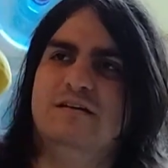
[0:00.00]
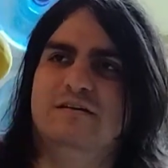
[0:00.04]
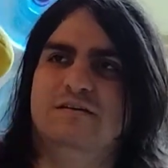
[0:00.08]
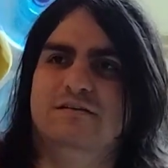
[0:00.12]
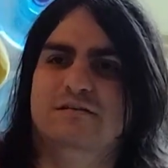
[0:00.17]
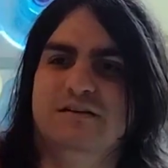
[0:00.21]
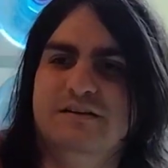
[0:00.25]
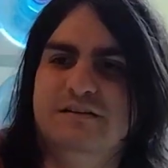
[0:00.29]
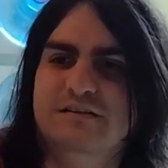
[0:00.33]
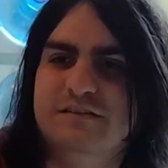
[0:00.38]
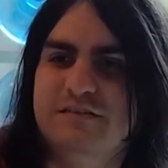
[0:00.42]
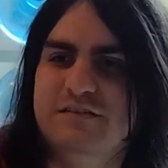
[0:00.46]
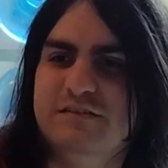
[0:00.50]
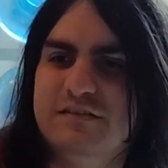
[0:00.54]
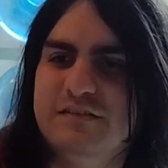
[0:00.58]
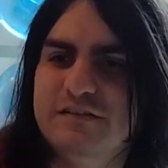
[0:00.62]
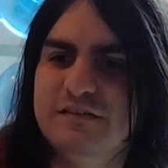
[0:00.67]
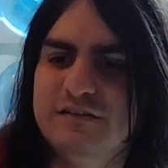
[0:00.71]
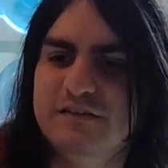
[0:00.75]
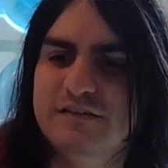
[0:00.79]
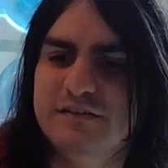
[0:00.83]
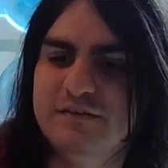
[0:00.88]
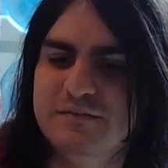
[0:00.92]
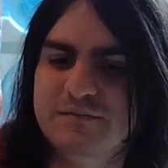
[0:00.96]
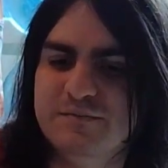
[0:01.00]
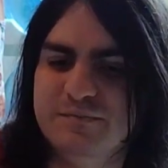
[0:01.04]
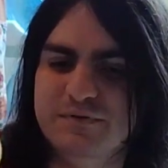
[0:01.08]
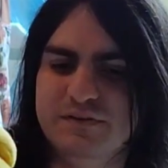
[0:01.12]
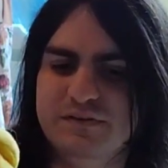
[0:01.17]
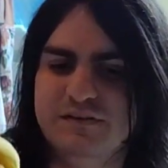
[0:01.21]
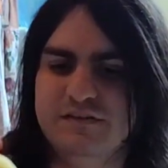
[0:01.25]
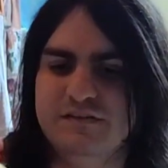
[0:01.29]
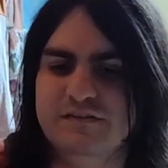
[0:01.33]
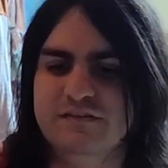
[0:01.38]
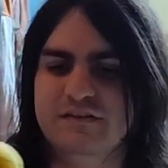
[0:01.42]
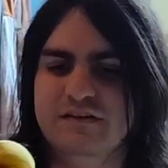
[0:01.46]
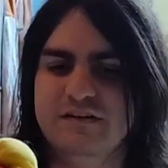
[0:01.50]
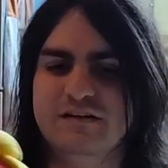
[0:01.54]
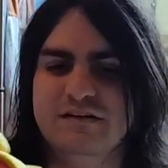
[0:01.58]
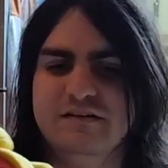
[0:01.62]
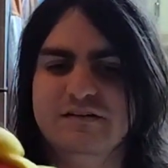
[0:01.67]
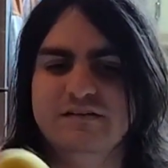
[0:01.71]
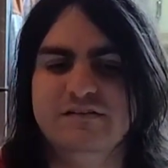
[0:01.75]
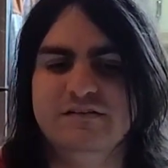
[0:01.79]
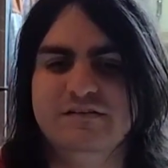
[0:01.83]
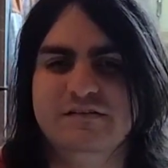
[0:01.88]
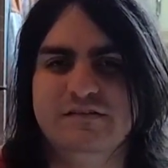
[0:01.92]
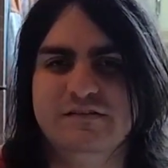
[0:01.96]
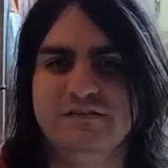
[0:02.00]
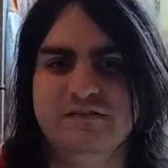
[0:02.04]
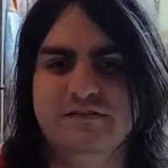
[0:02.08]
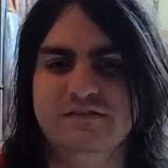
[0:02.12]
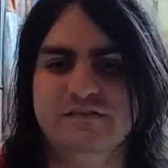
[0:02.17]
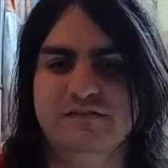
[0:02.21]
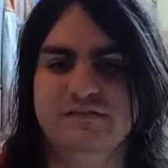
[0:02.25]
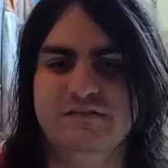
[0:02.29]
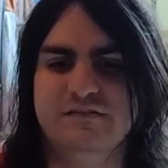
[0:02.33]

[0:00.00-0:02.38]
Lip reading: All right, put these guys.